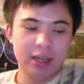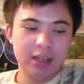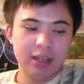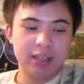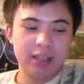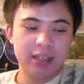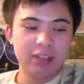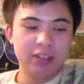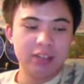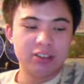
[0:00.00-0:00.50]

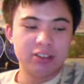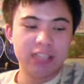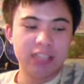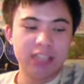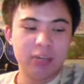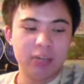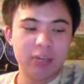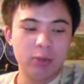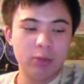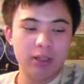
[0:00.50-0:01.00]
to get their
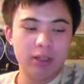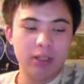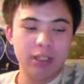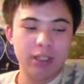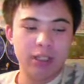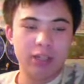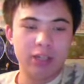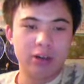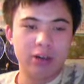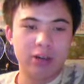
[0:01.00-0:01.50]
2nd win of the
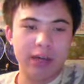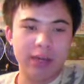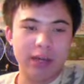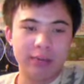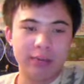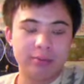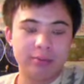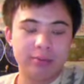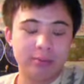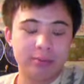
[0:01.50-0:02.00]

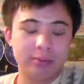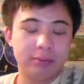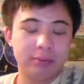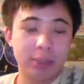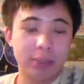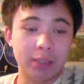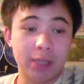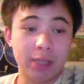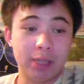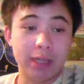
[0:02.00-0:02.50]
year.
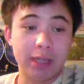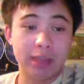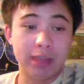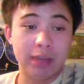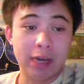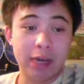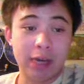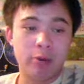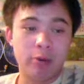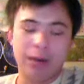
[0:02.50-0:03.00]
I'm liking
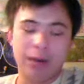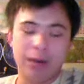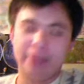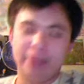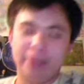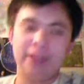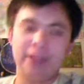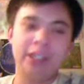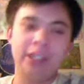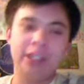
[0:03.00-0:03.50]
that one. I
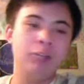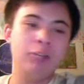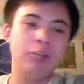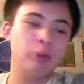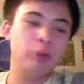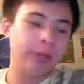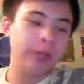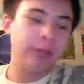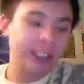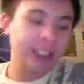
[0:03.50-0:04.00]
think
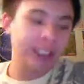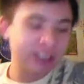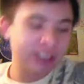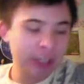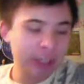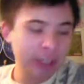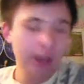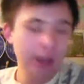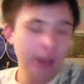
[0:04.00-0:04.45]
Detroit's...